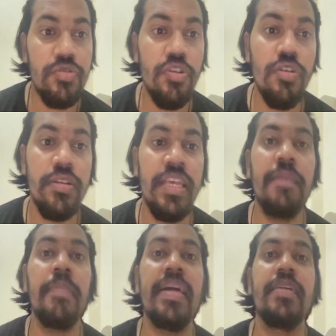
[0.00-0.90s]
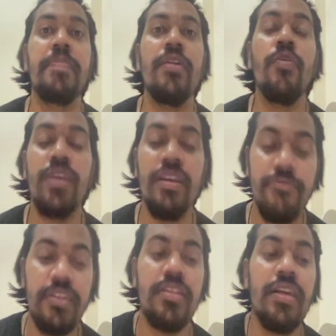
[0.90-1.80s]
So they might be looking
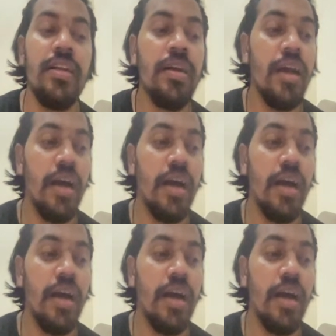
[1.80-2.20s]
for the